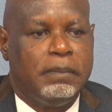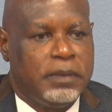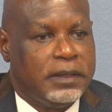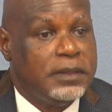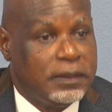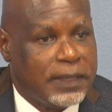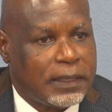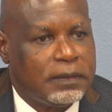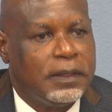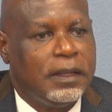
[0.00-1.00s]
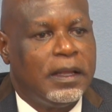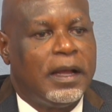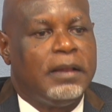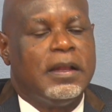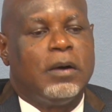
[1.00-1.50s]
they did that,
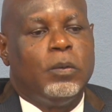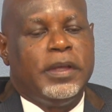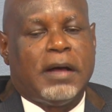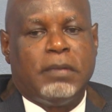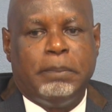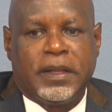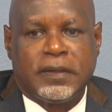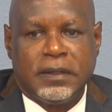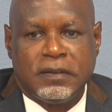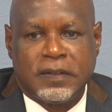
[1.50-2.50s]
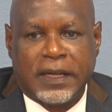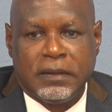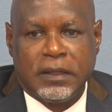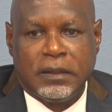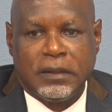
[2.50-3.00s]
and now we have a better
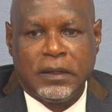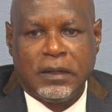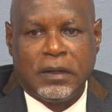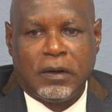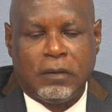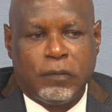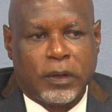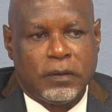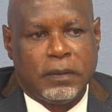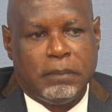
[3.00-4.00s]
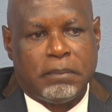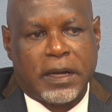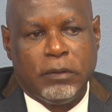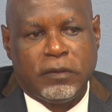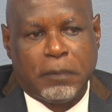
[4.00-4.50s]
understanding of what
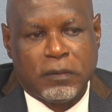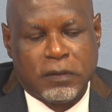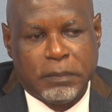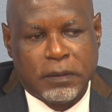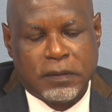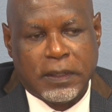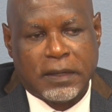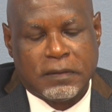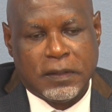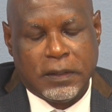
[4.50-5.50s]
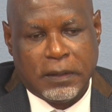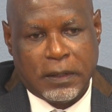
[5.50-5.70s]
my responsibility as the